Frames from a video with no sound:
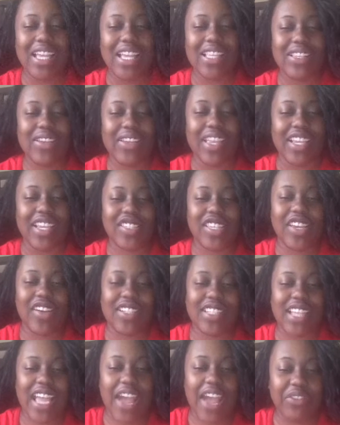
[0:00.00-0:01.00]
So yeah,
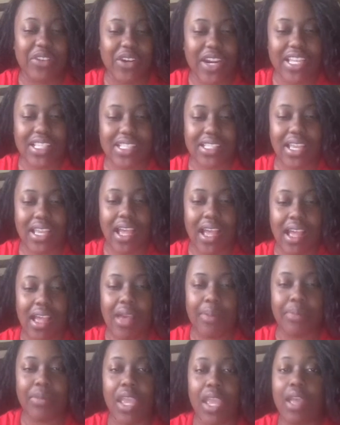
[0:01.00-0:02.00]
Sharon Tavares.
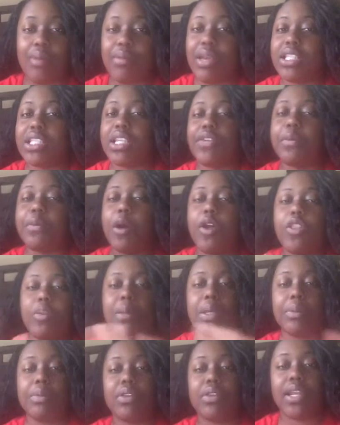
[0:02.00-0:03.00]
Basically from all the
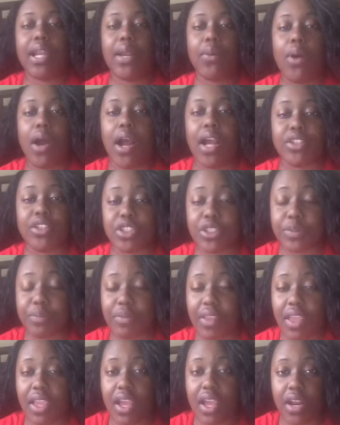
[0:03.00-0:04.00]
people that I watched,
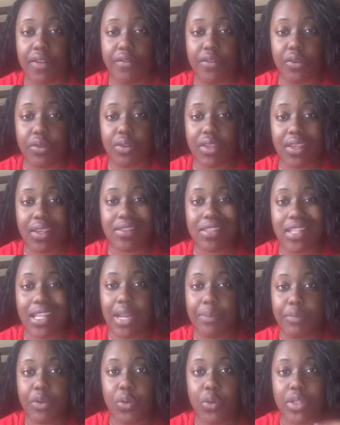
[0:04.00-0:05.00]
I got a few things that
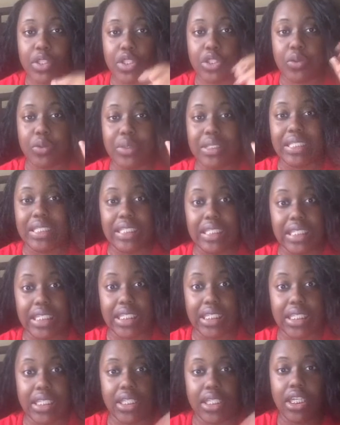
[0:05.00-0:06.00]
I'm going to
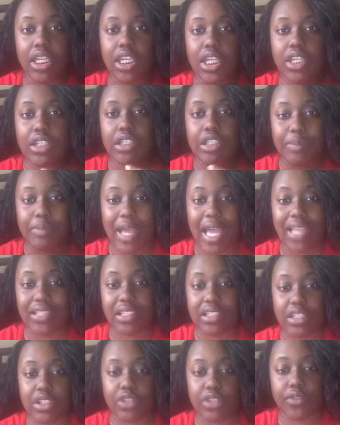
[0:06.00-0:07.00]
need to pass
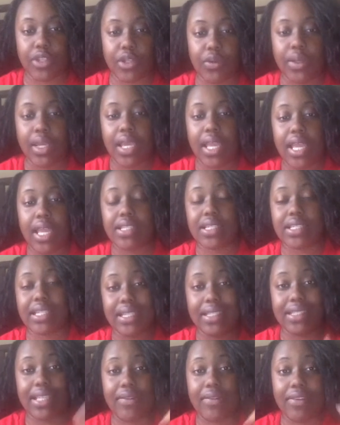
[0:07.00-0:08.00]
this interview. It says I
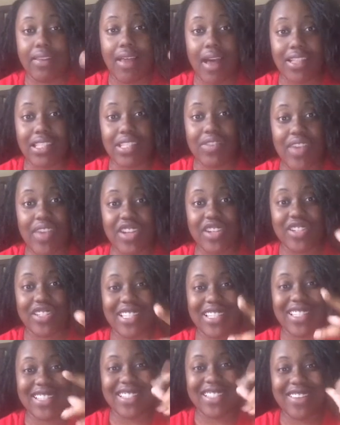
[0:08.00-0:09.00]
need to have lots of
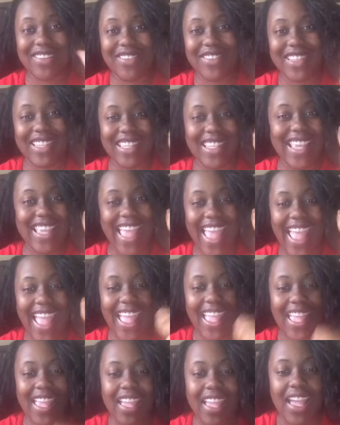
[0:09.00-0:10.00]
energy, so
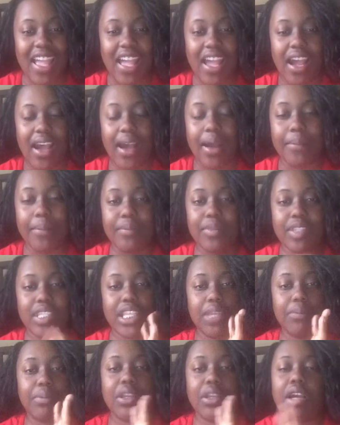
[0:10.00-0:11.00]
yay.
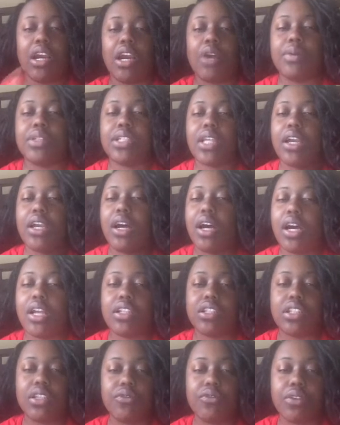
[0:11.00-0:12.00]
TPR, which I
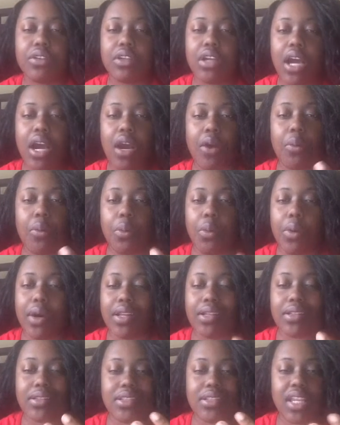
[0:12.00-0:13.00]
honestly forgot
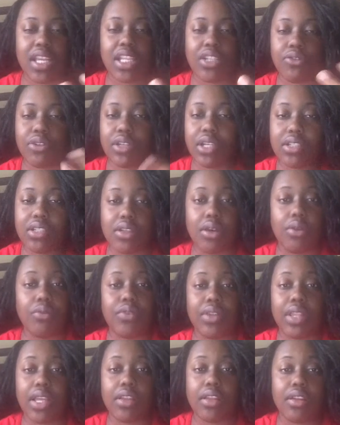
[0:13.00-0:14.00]
what it stands for and I don't
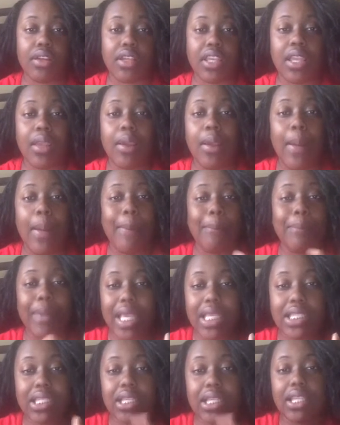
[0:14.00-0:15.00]
feel like looking.
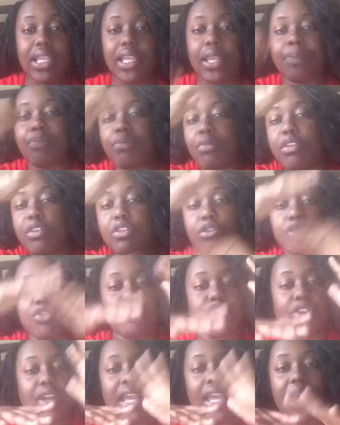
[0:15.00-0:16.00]
Basically,
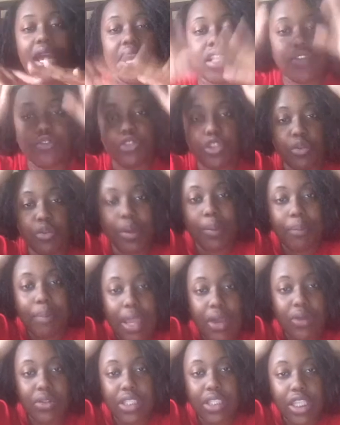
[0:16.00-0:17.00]
use your hands if you're doing
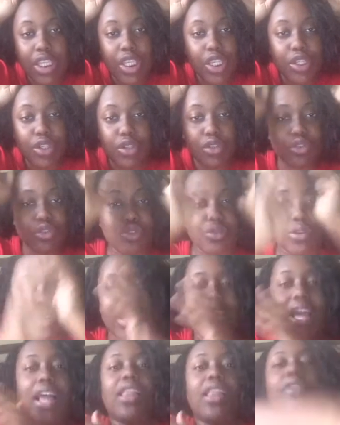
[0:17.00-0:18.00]
mouse ears or
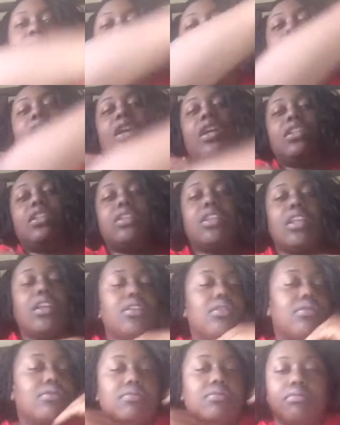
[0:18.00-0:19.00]
an elephant.
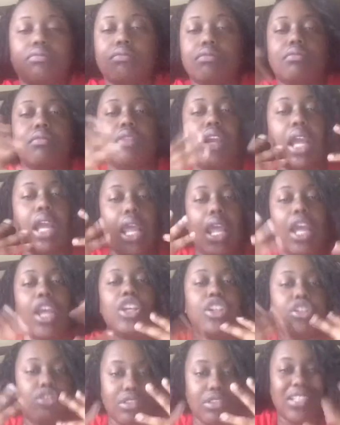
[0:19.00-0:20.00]

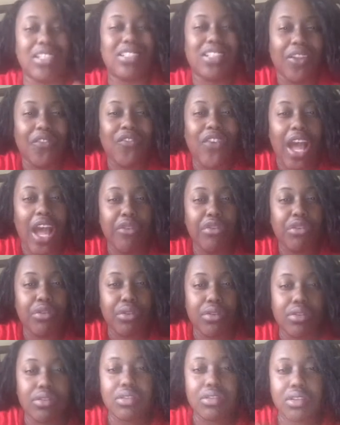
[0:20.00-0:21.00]
You're teaching
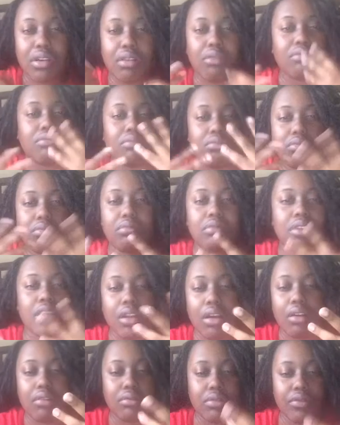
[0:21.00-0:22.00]
5-year-olds, so,
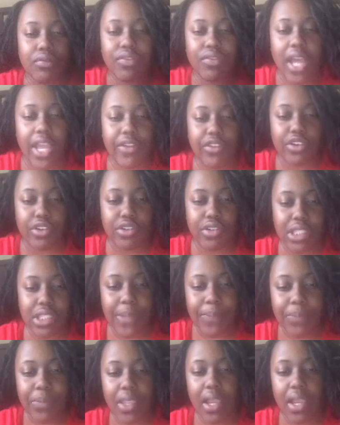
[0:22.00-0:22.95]
5-year-olds.